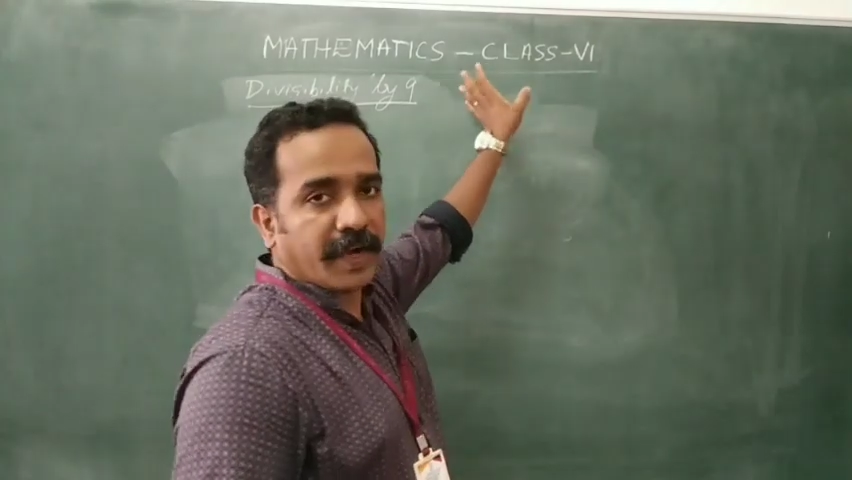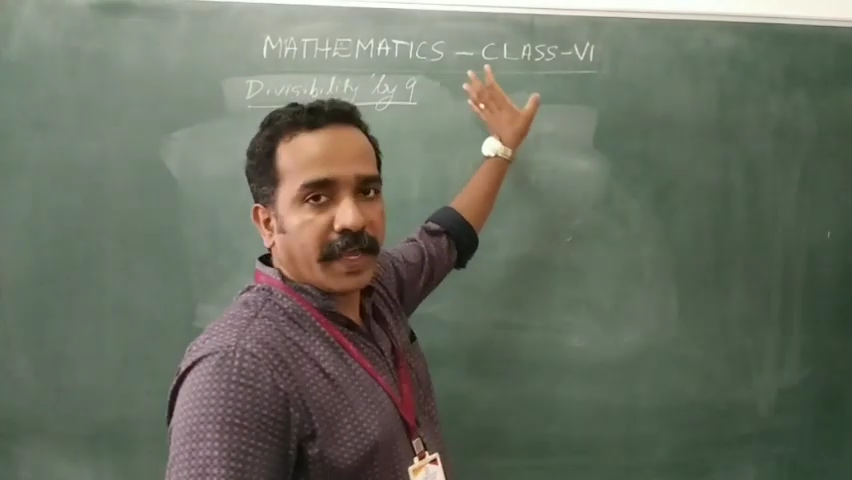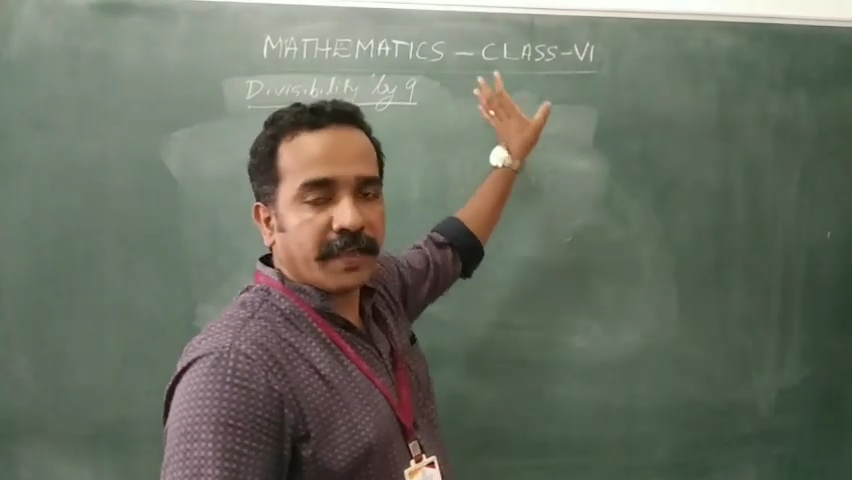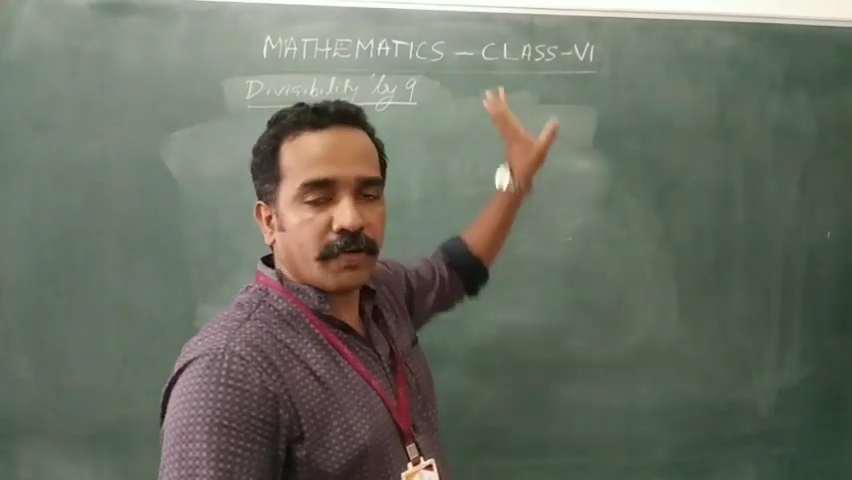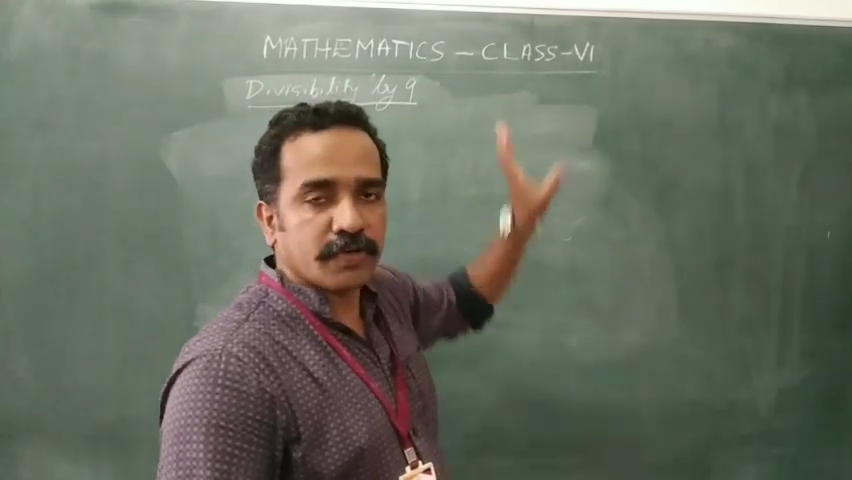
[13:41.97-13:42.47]

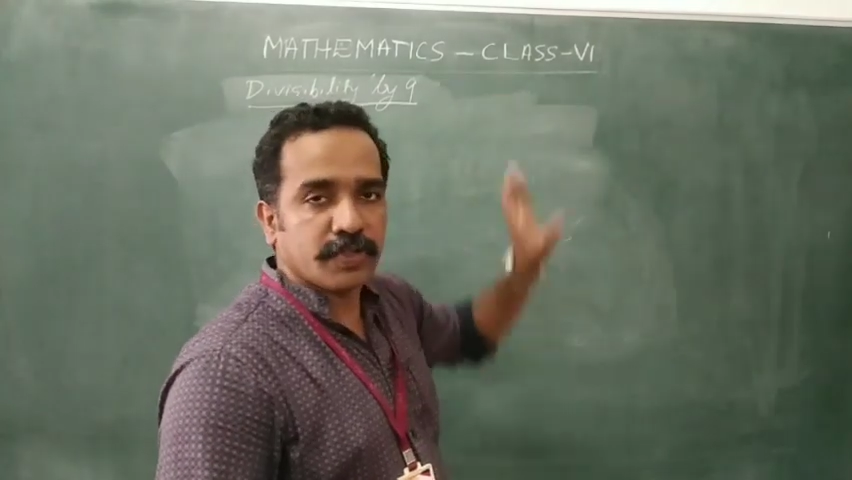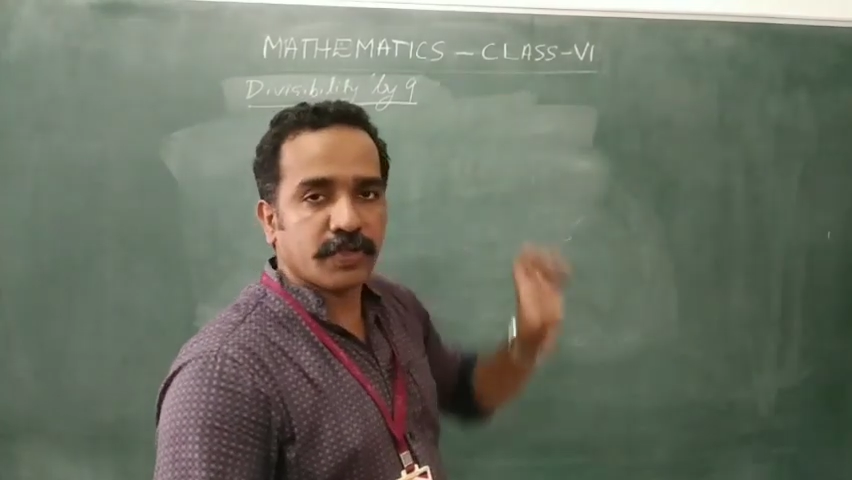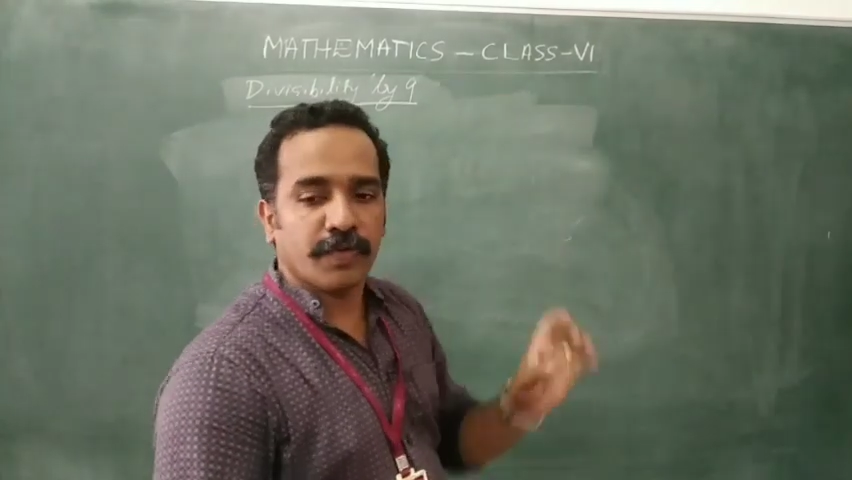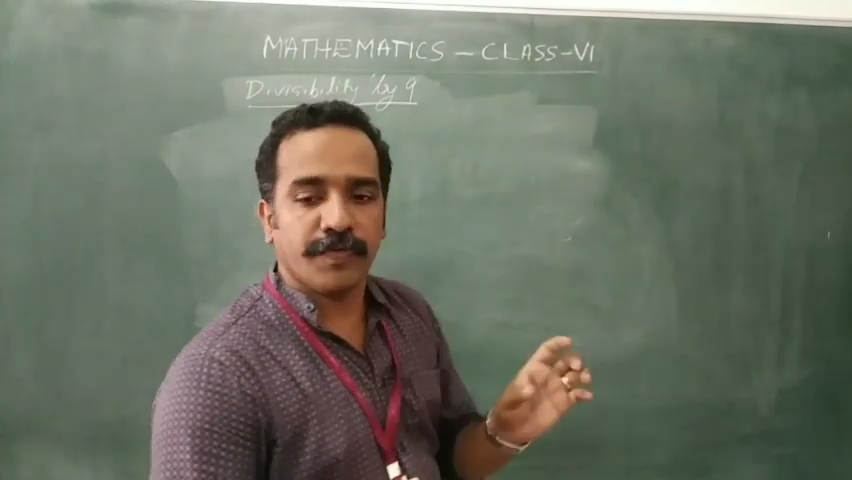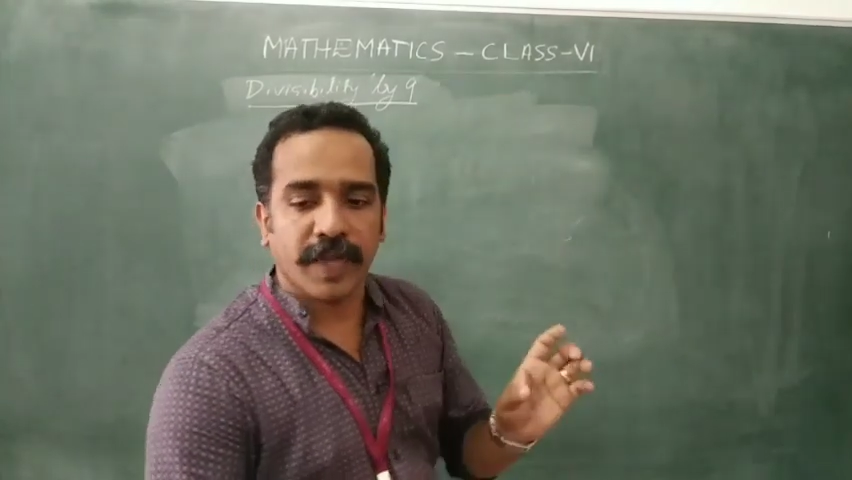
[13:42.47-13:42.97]
9
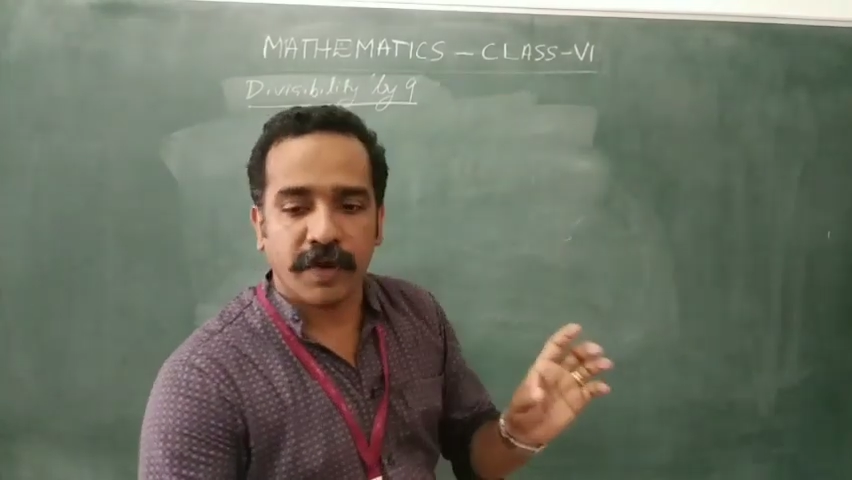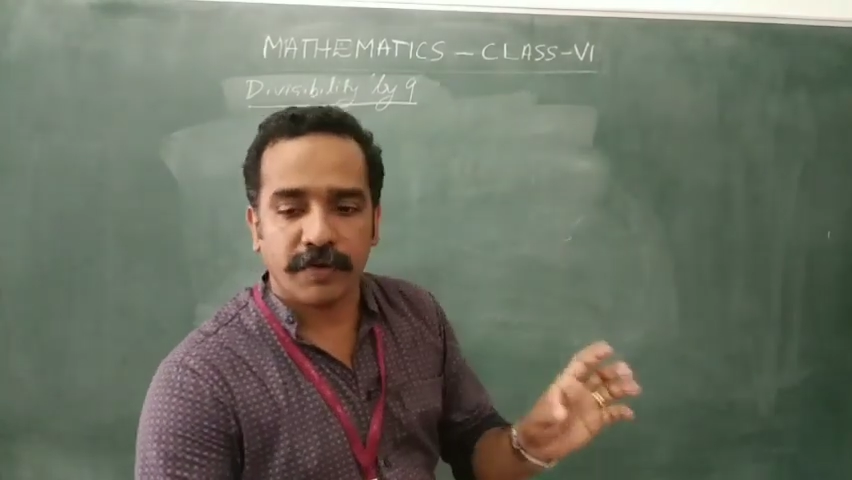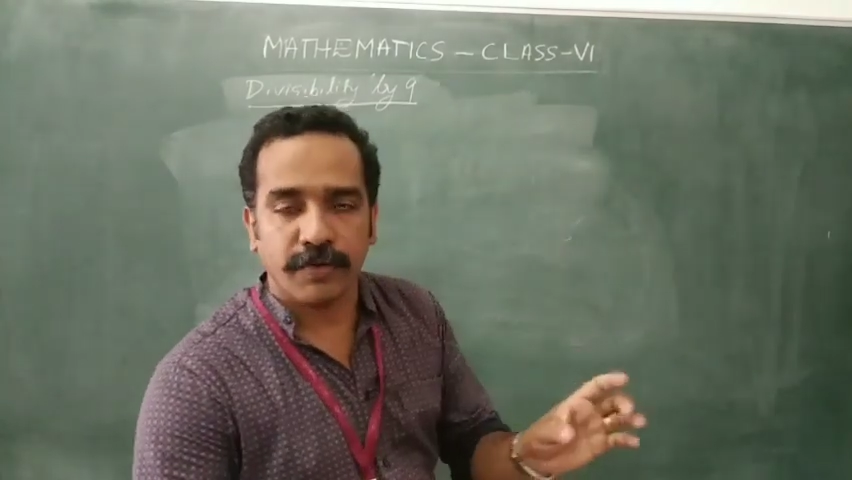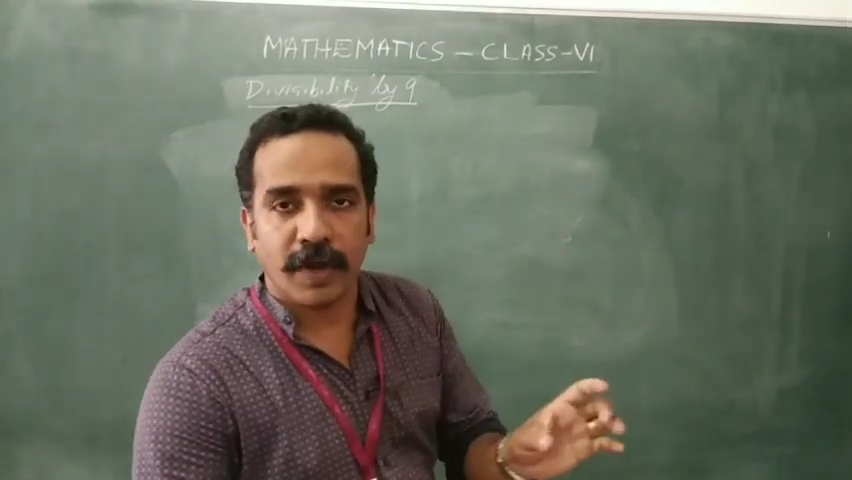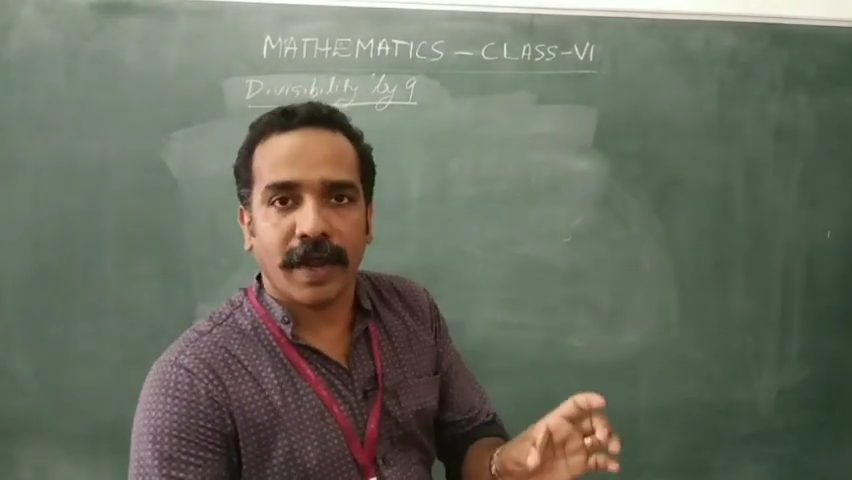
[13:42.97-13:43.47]
also, we have
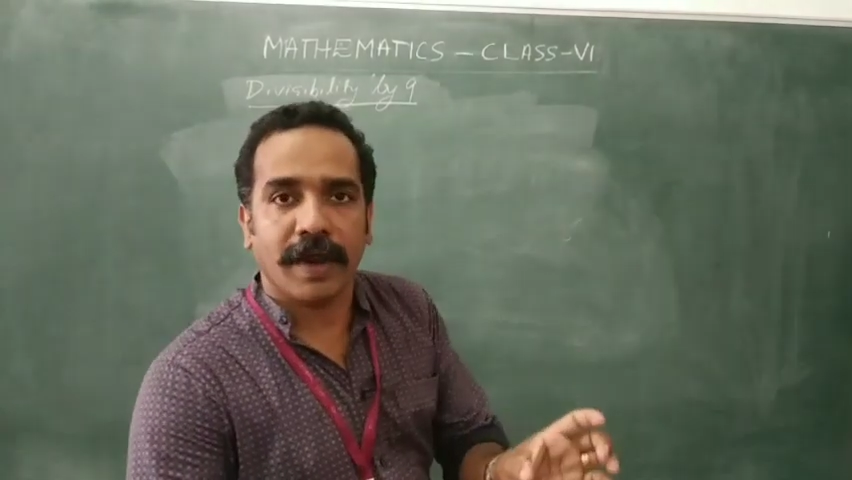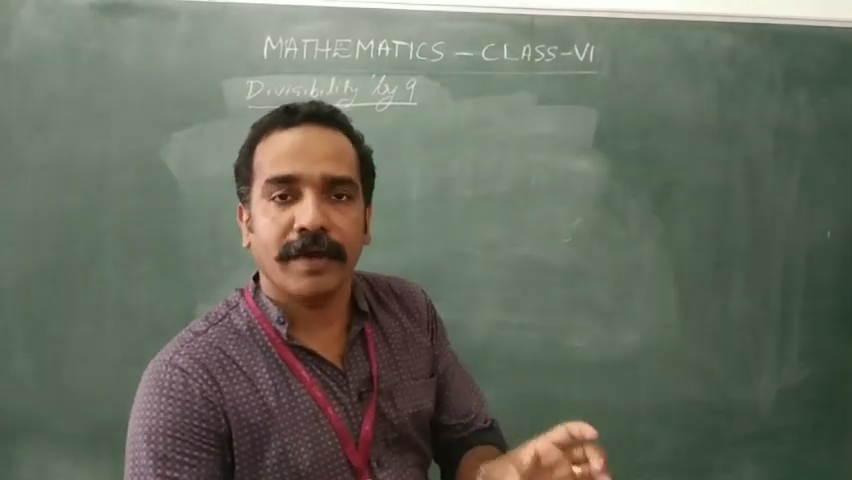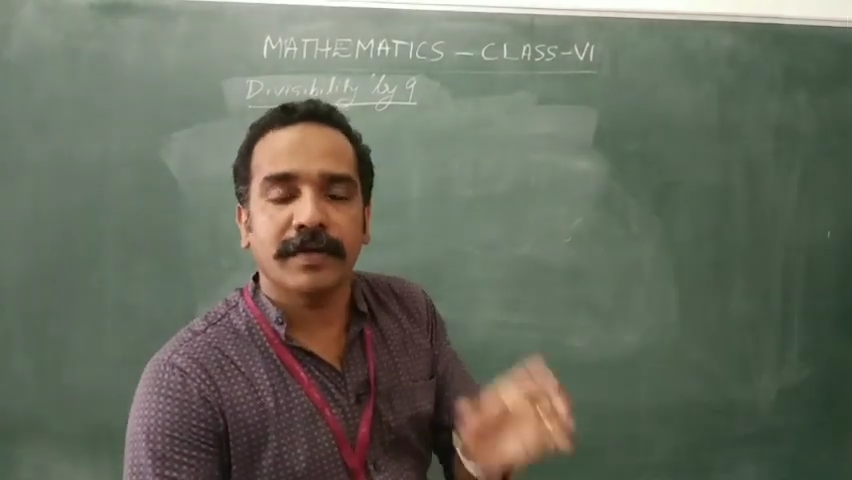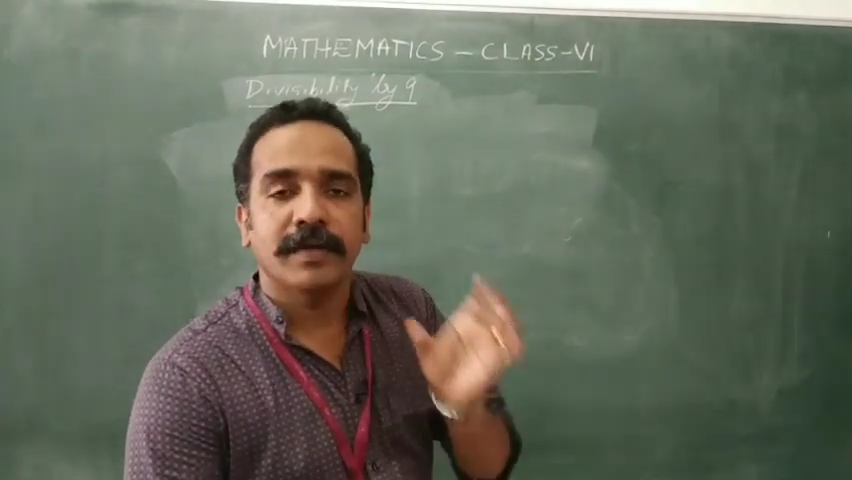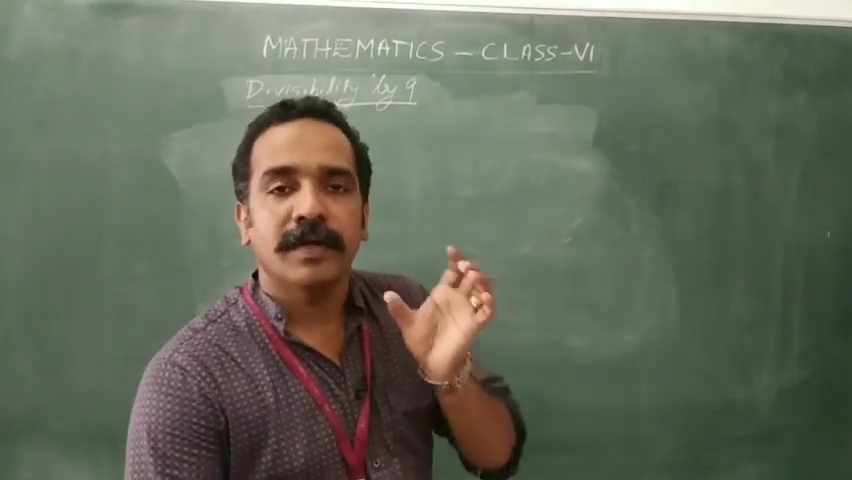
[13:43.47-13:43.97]
to
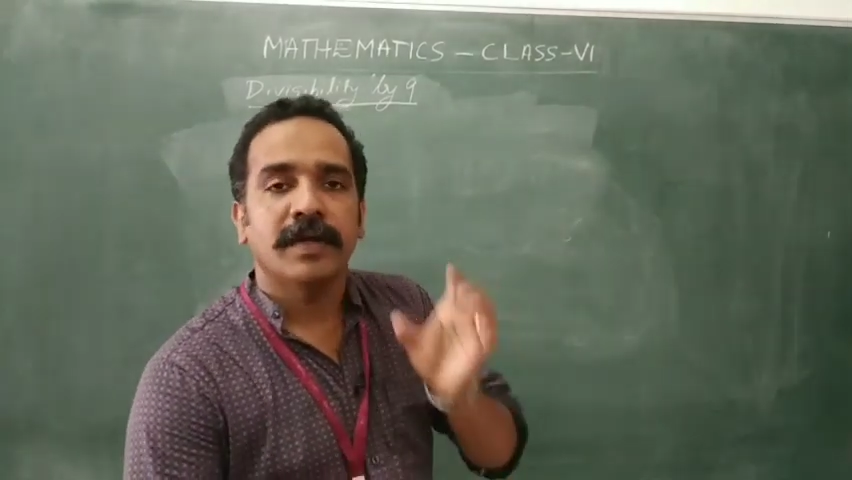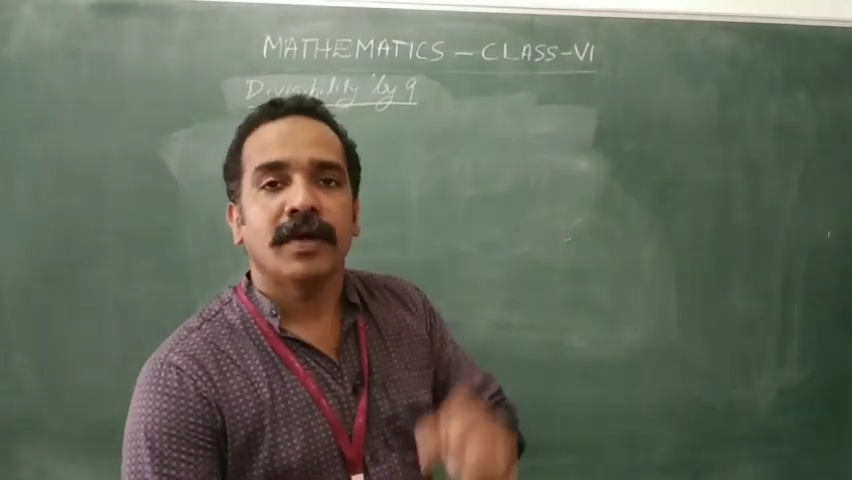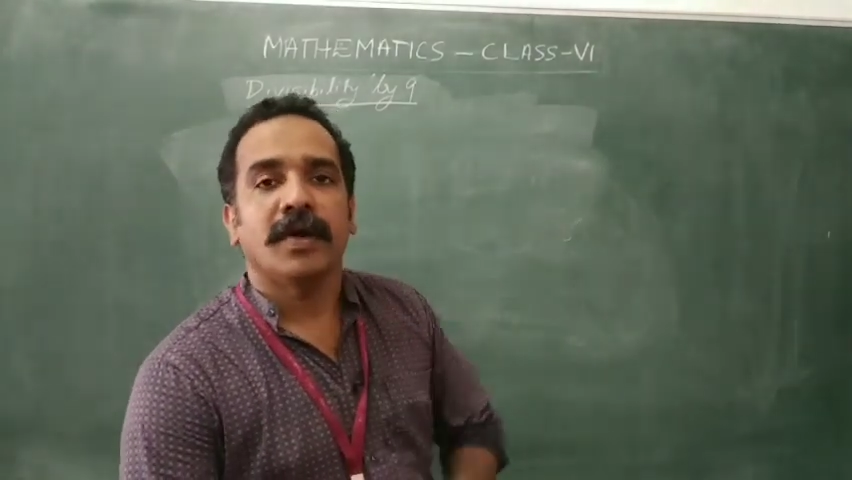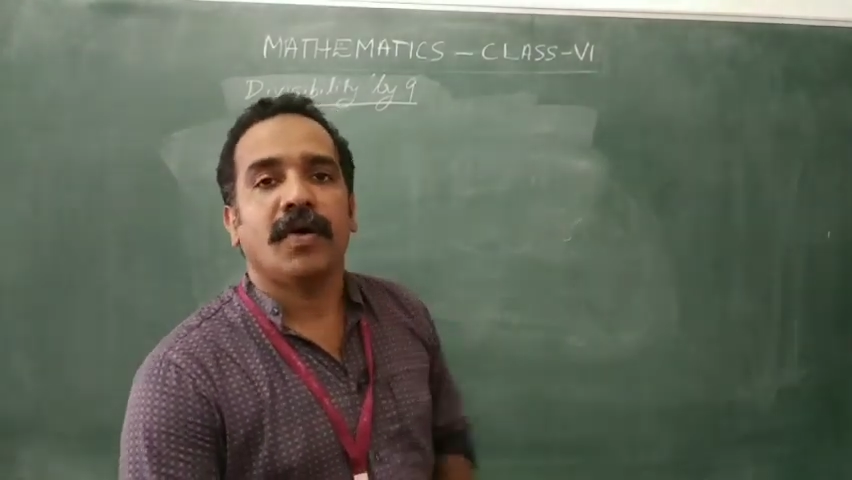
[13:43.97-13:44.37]
add